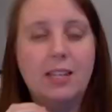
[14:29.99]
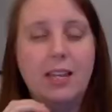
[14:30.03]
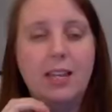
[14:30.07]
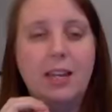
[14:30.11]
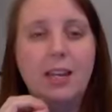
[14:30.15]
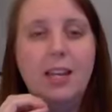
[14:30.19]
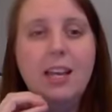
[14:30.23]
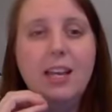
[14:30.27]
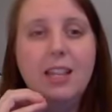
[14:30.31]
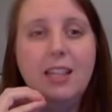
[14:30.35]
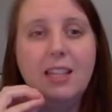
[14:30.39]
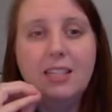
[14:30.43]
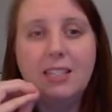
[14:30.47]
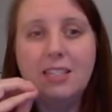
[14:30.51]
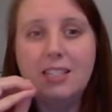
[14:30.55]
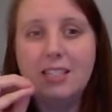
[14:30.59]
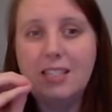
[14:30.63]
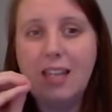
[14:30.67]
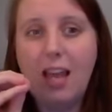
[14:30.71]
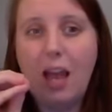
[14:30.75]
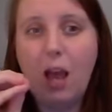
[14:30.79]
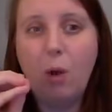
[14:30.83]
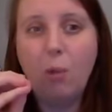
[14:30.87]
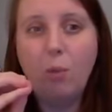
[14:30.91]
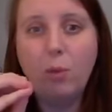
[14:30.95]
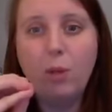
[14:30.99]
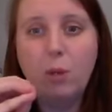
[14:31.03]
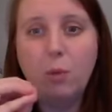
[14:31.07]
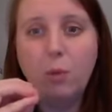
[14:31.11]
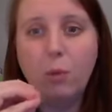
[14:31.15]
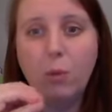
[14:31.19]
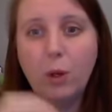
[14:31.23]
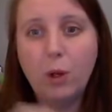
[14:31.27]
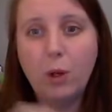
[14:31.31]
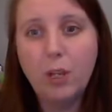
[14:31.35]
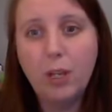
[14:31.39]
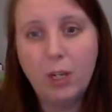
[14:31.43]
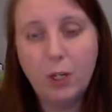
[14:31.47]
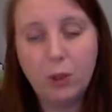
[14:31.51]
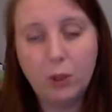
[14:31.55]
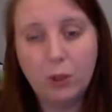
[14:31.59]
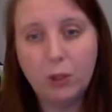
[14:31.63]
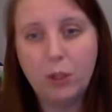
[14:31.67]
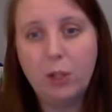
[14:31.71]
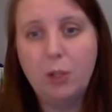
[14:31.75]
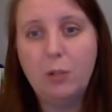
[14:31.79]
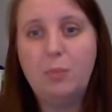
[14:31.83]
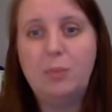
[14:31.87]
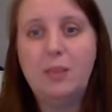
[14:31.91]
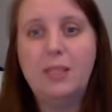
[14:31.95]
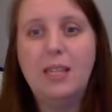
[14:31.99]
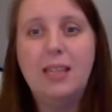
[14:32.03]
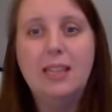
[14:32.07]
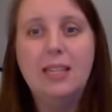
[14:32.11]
and this is how we work in groups,